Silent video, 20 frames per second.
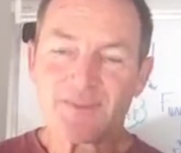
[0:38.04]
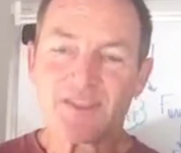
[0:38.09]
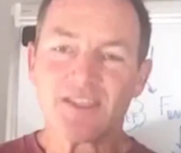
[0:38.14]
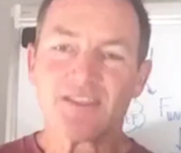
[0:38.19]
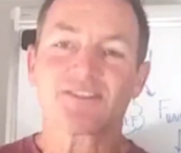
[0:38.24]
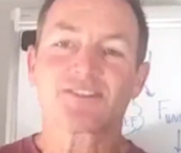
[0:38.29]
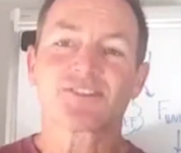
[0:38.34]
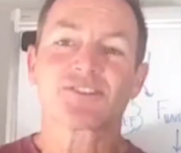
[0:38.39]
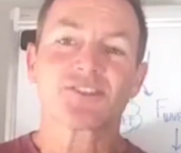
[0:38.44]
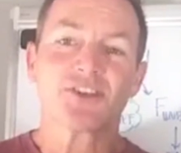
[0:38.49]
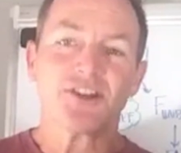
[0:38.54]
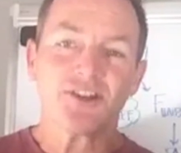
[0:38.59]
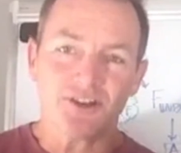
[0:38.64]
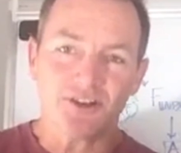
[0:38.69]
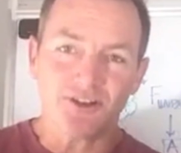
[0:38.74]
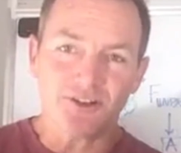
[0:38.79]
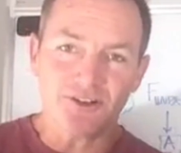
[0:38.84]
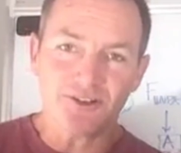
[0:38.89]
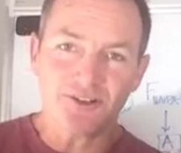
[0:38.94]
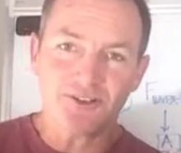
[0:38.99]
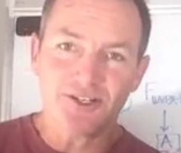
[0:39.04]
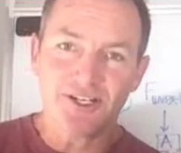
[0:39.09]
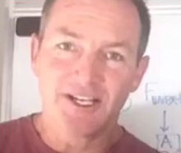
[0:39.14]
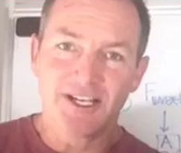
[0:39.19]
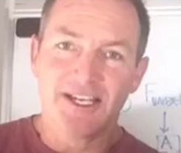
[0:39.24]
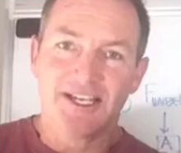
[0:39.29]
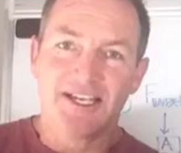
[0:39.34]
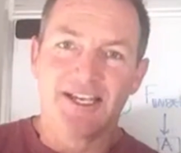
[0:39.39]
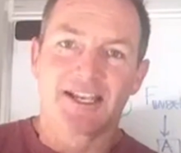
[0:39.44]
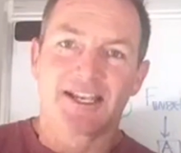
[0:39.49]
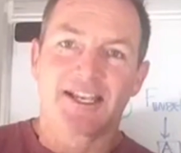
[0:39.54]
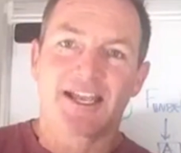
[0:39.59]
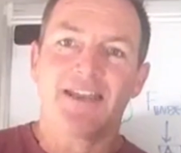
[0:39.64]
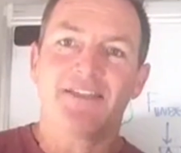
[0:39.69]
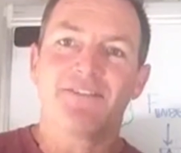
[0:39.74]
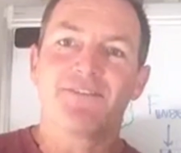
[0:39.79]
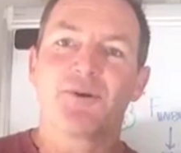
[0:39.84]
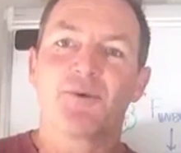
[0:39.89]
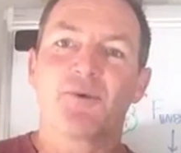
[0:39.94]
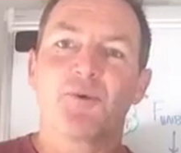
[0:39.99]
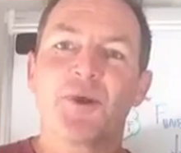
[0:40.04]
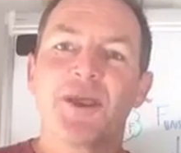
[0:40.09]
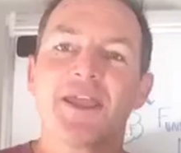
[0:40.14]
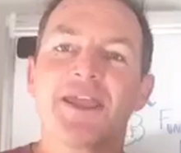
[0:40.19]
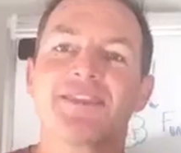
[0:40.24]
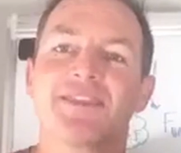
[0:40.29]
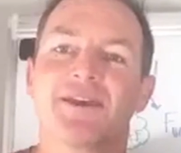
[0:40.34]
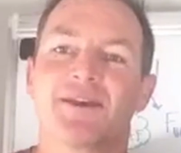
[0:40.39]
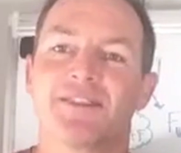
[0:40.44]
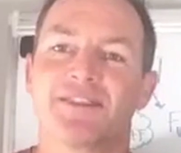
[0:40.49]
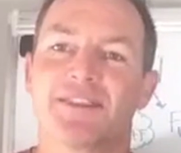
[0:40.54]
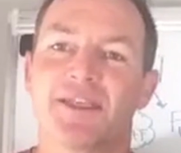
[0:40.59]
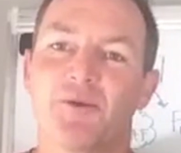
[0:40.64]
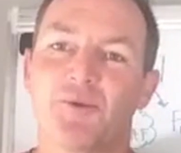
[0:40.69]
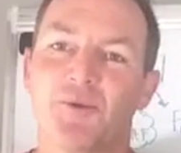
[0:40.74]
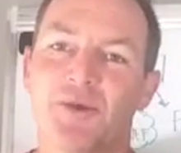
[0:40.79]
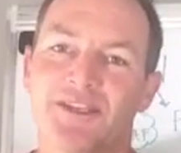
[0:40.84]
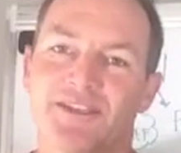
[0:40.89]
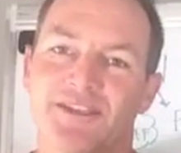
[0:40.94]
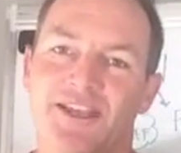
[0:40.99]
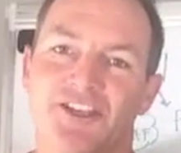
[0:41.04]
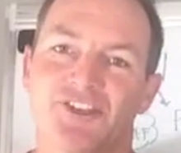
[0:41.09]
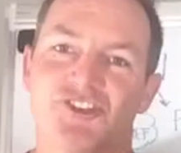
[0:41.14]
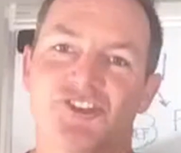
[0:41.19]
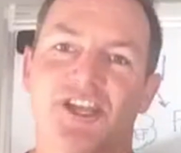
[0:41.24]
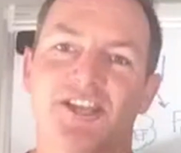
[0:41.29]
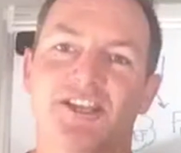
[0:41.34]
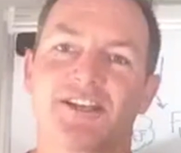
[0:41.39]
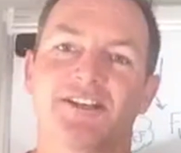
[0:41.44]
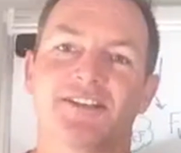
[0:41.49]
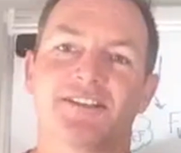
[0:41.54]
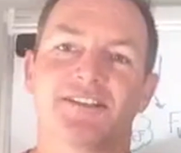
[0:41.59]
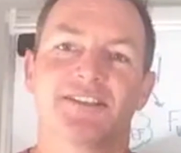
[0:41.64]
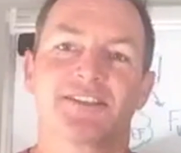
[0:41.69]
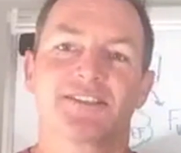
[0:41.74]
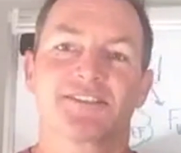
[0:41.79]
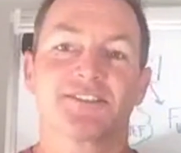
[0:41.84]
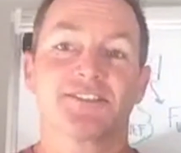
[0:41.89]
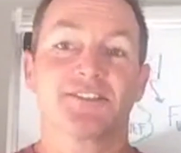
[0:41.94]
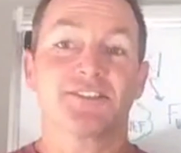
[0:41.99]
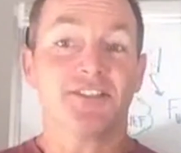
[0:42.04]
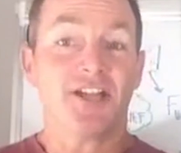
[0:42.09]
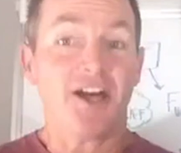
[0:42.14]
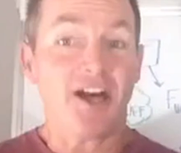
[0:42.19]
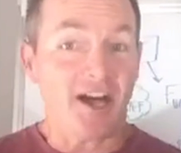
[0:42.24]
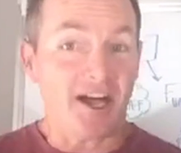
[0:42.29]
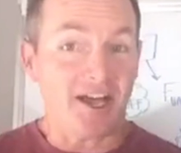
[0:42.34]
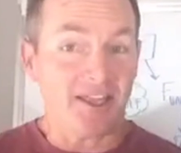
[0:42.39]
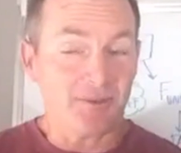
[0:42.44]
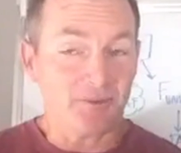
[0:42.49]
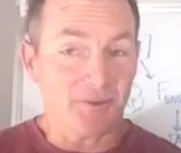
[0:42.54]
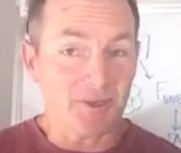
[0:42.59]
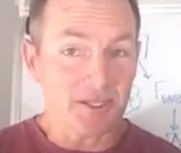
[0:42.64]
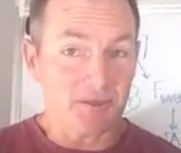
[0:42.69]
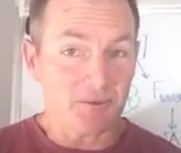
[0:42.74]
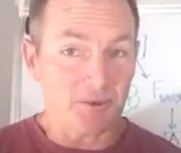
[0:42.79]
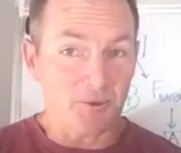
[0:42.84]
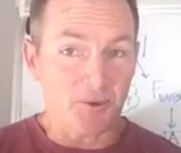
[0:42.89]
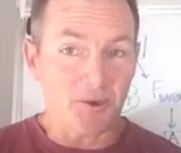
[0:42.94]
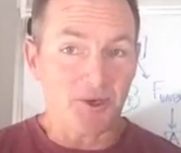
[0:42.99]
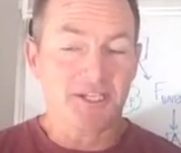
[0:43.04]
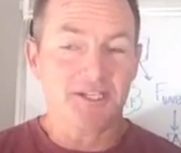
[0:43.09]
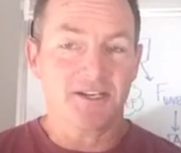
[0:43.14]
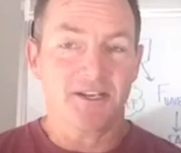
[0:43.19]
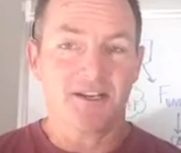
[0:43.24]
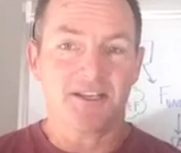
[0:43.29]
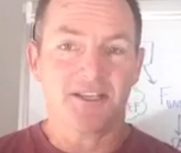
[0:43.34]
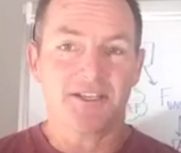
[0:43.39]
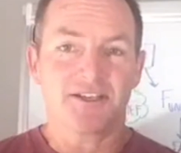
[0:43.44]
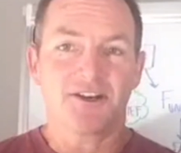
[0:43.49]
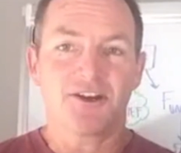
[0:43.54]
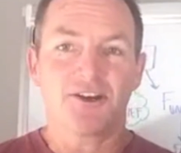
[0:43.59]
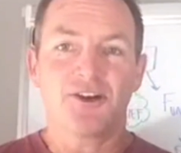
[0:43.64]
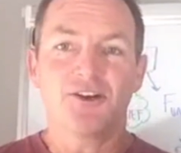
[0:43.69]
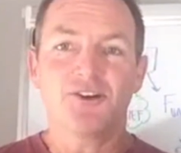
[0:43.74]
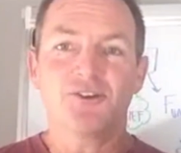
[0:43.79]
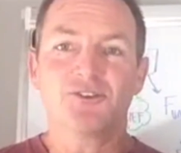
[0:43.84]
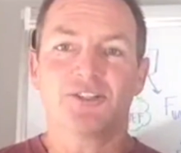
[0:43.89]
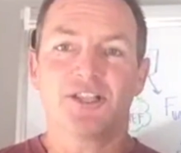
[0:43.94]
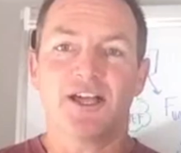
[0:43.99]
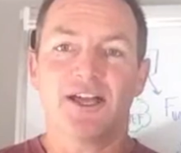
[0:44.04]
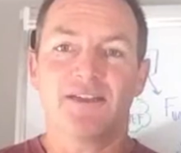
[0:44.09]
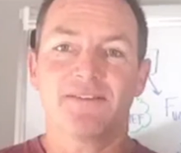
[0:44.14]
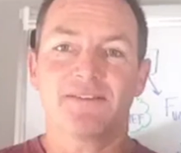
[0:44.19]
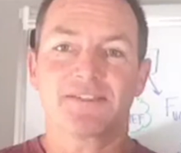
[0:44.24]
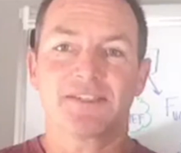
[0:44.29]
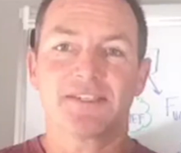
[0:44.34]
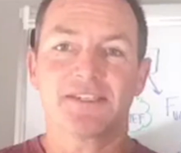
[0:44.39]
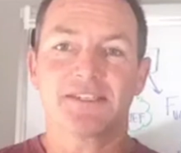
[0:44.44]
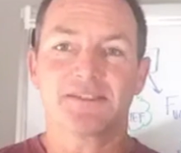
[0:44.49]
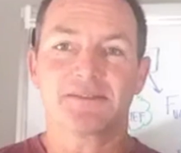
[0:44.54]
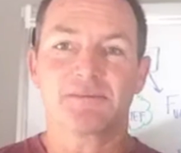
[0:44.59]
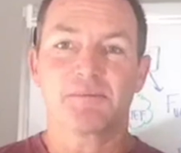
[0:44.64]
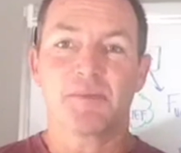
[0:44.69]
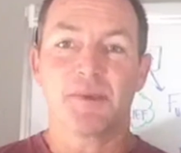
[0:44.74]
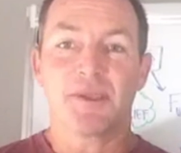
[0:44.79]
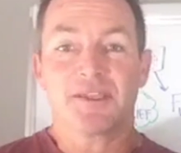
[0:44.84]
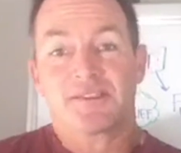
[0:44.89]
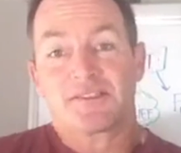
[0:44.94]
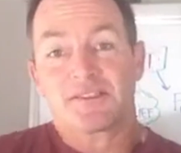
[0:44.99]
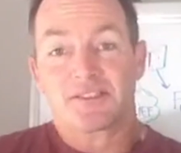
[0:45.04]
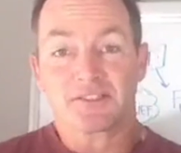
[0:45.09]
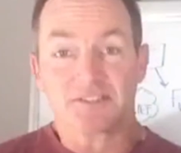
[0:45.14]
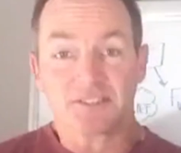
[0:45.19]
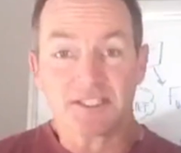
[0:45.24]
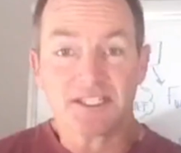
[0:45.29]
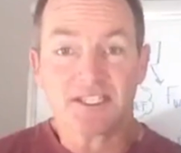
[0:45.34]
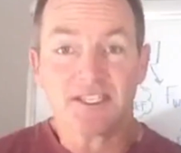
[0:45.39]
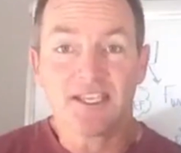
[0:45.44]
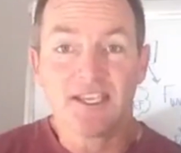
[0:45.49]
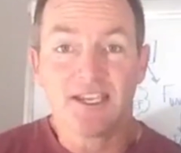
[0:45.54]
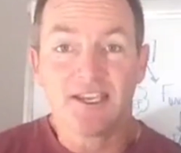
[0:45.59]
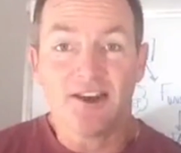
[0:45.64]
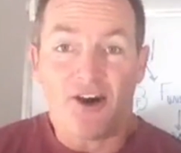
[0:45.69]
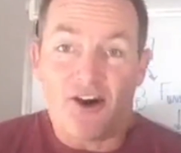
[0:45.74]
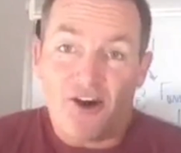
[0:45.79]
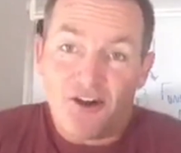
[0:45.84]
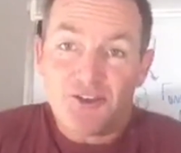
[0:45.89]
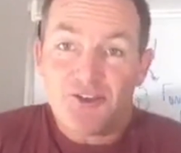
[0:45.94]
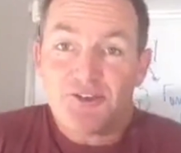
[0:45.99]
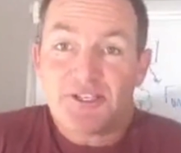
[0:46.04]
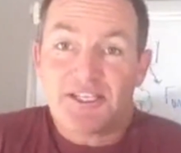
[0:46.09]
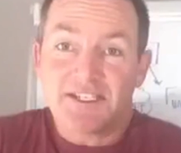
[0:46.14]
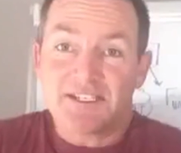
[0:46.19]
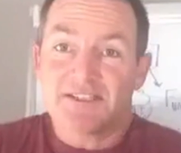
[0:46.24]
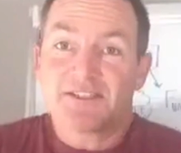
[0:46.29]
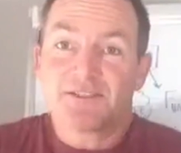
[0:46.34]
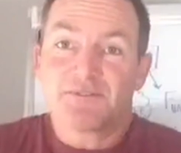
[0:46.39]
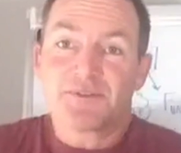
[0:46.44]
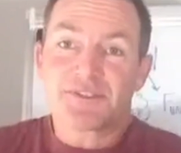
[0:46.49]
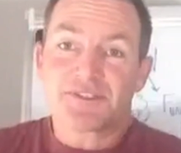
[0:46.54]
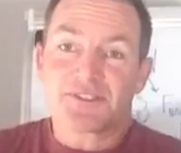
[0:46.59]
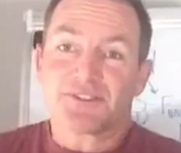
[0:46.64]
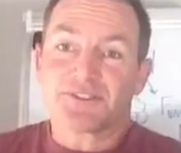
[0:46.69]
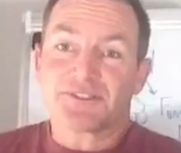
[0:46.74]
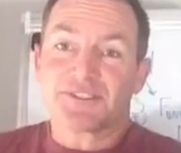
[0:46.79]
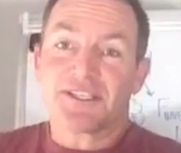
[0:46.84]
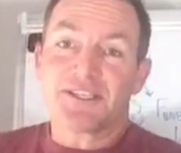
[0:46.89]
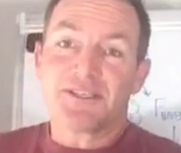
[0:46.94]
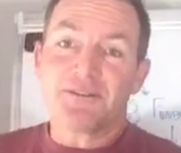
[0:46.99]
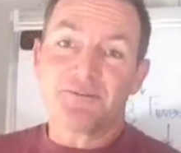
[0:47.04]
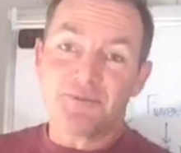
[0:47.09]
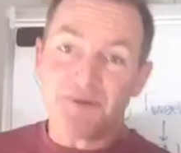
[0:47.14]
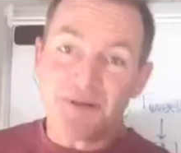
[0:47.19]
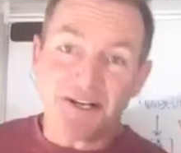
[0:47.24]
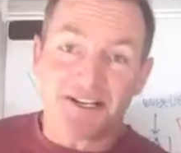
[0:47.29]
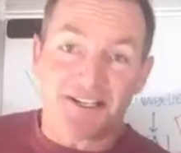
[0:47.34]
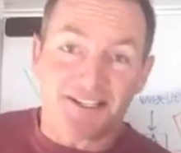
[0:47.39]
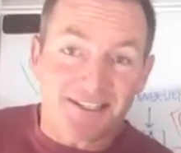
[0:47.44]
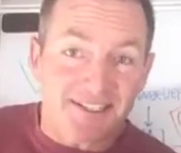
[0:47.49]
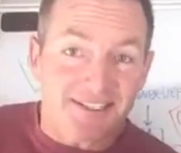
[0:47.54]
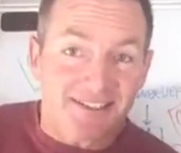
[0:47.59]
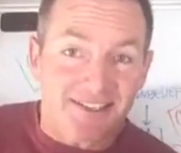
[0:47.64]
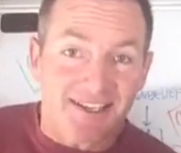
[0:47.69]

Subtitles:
So, kind of the way that Whit and I check on this a lot, the way that we're working on it in our own lives, is basically, are you getting the result that you want?